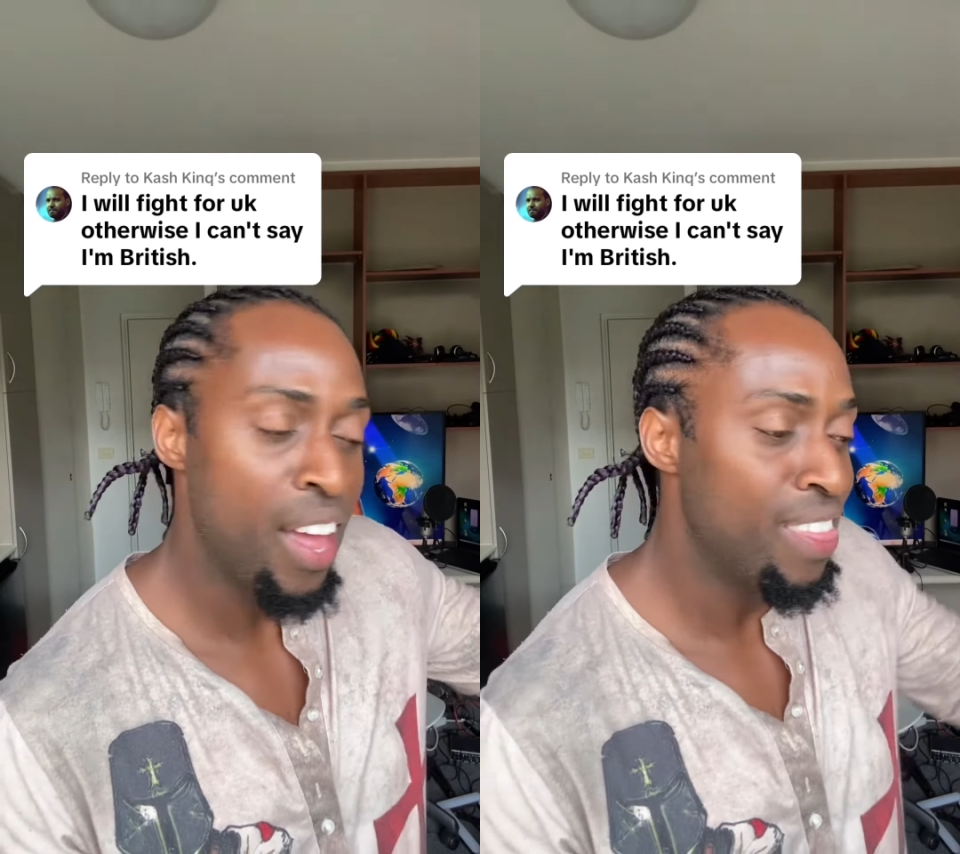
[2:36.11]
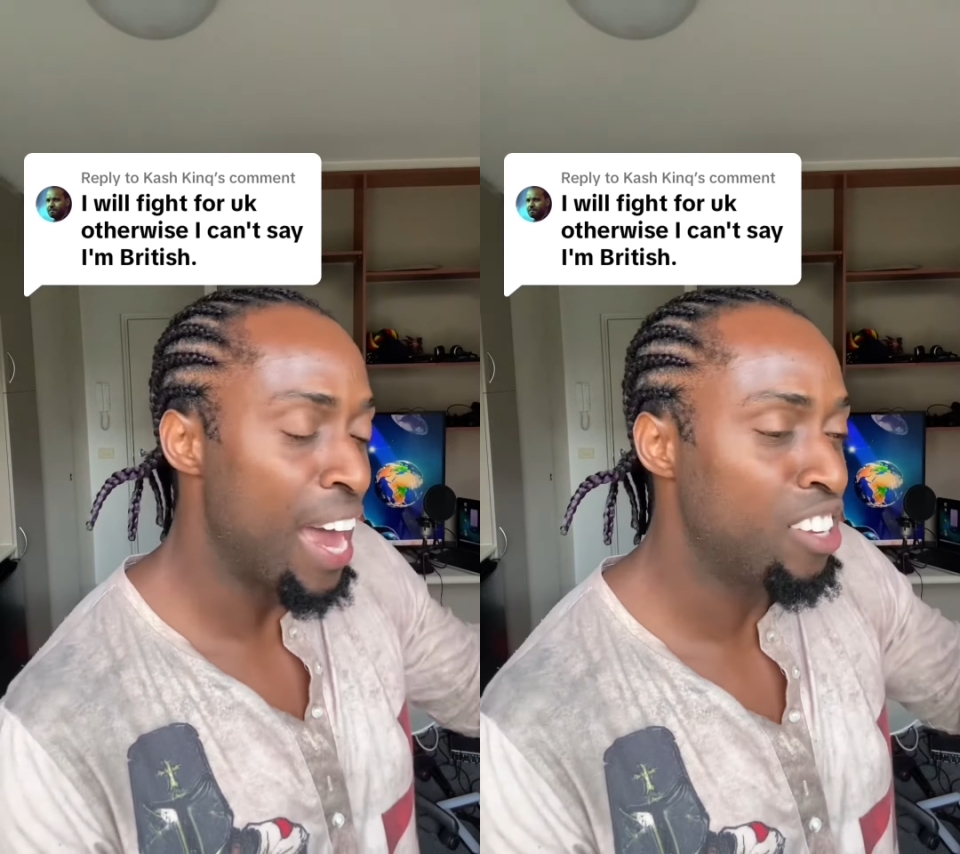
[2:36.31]

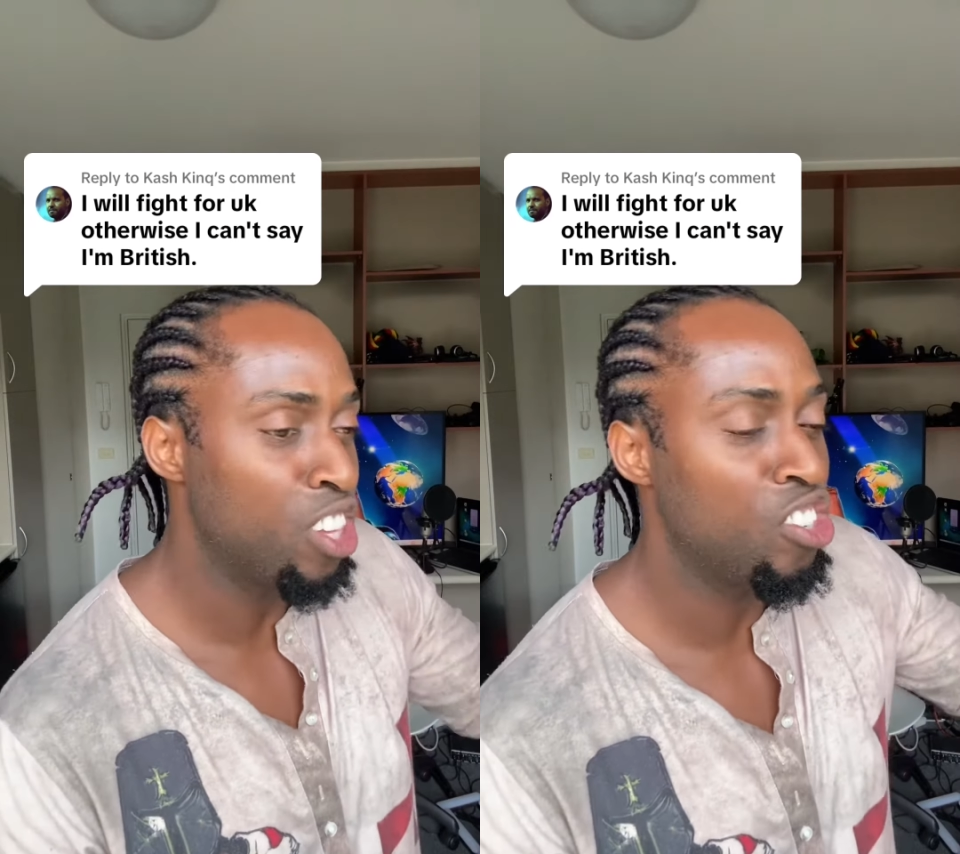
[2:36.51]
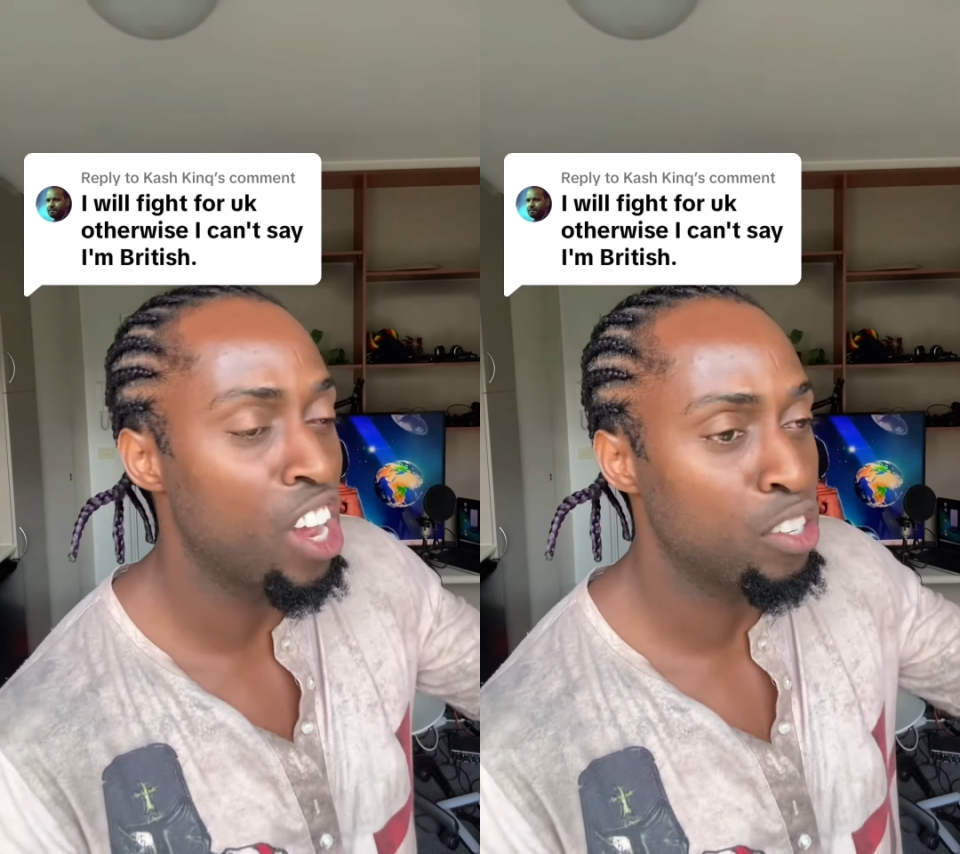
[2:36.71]
That is the
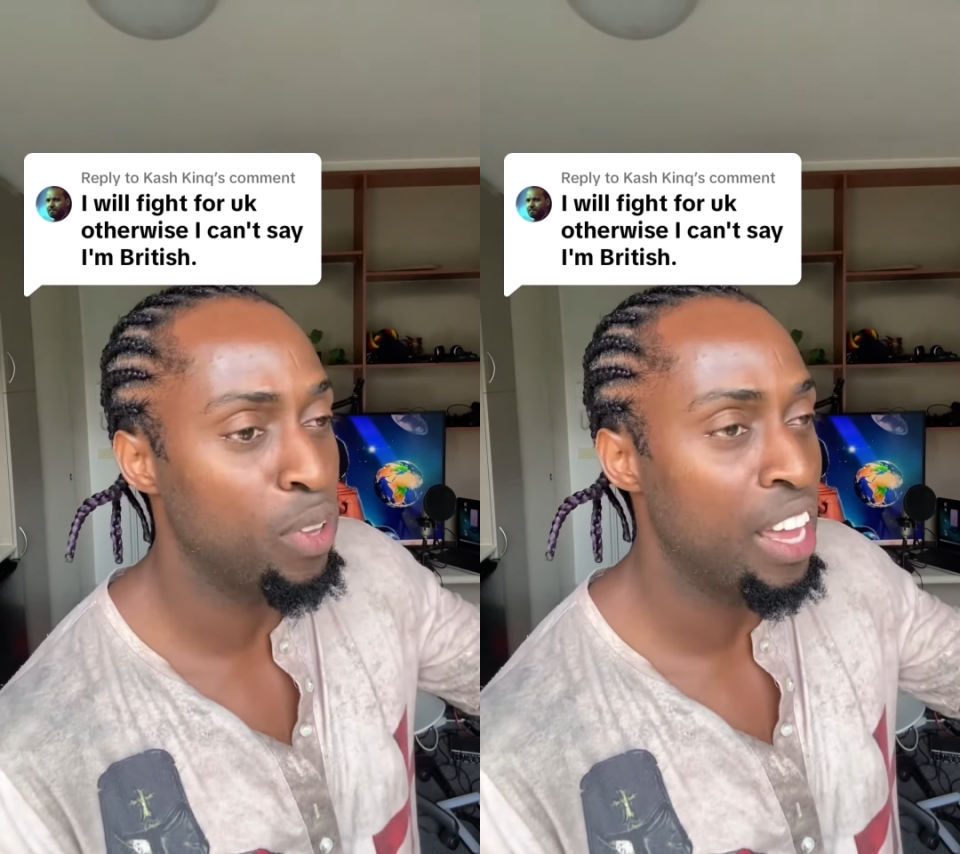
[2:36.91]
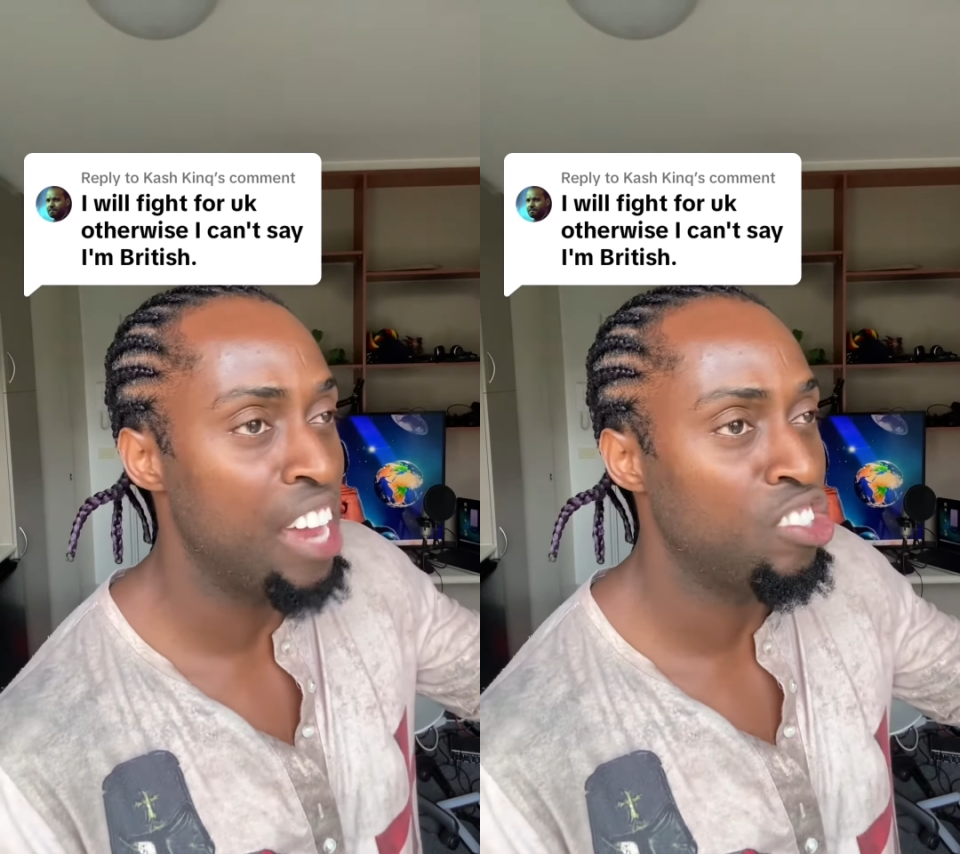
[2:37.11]

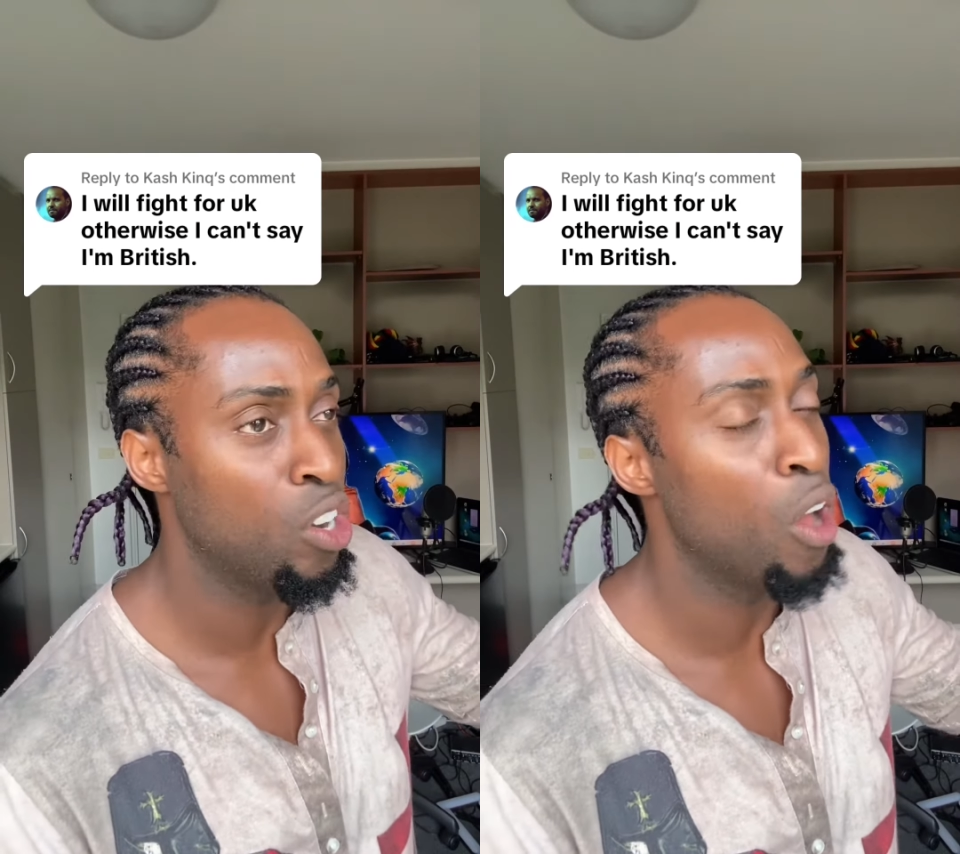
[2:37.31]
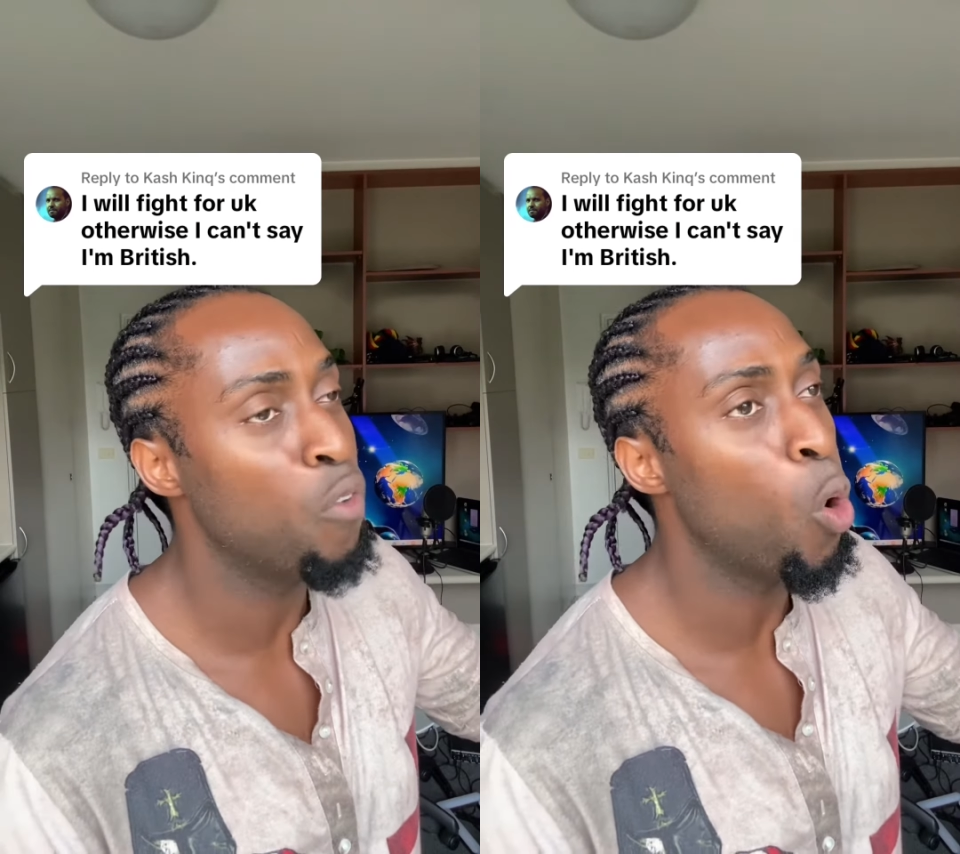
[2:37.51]
justification of